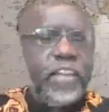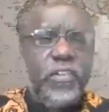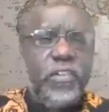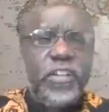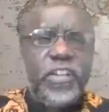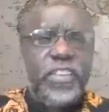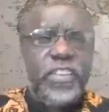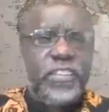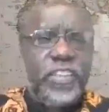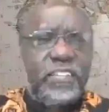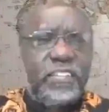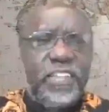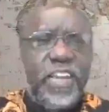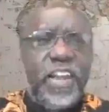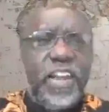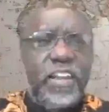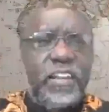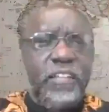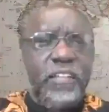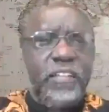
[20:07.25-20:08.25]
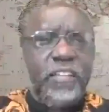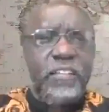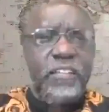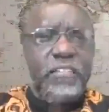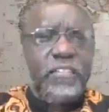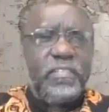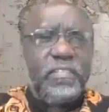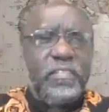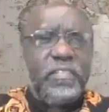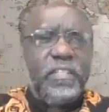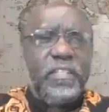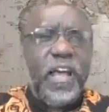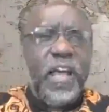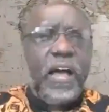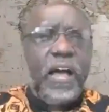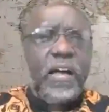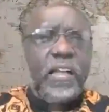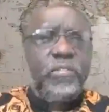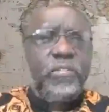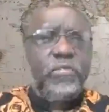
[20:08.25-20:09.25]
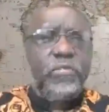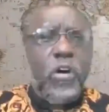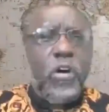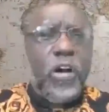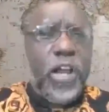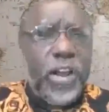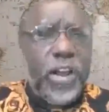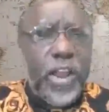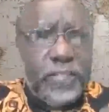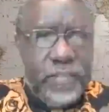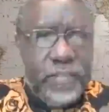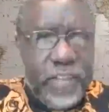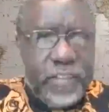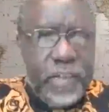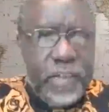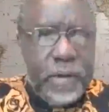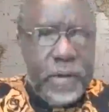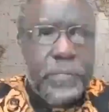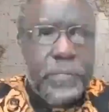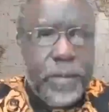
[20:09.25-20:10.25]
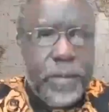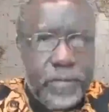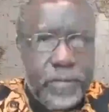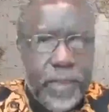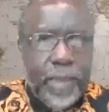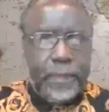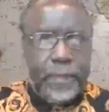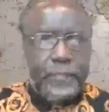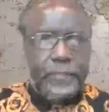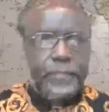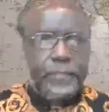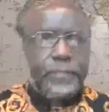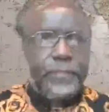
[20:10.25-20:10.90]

not necessarily your organization per se.